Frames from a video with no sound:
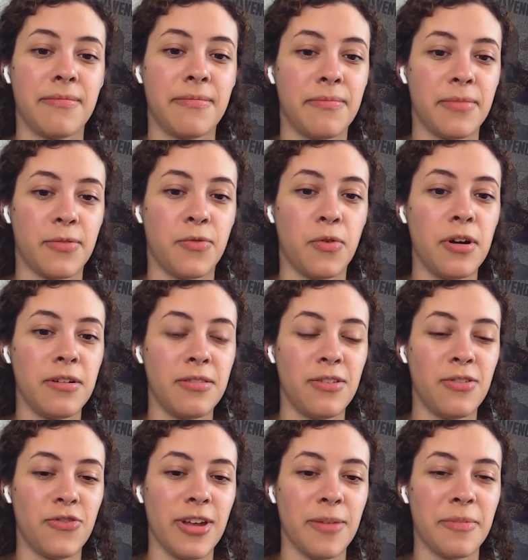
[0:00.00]
before the
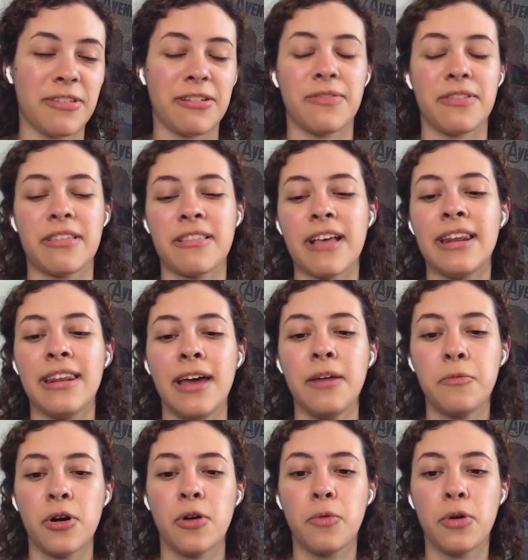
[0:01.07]
streaming services, a
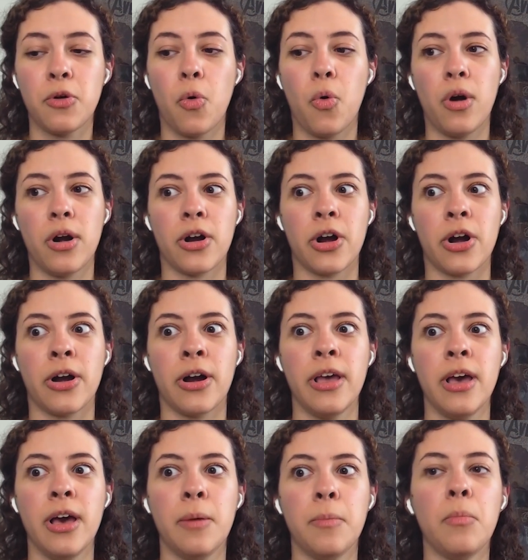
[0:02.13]
network would order
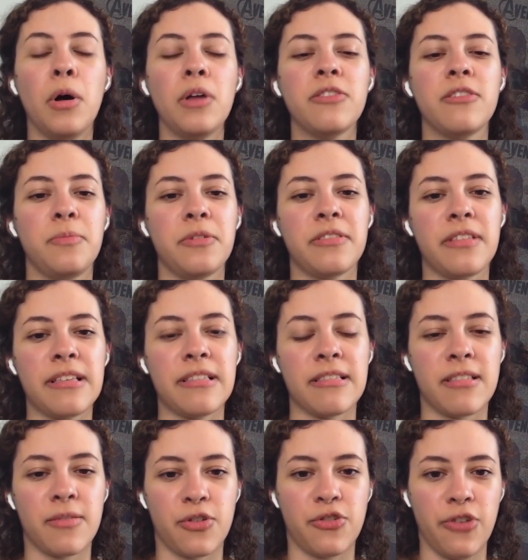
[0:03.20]
multiple seasons
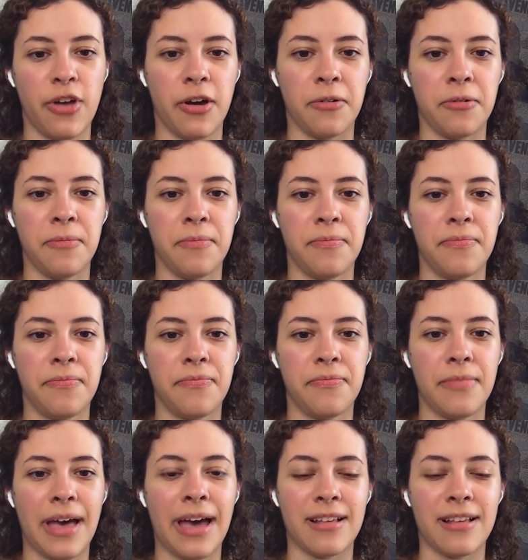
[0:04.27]
of a show at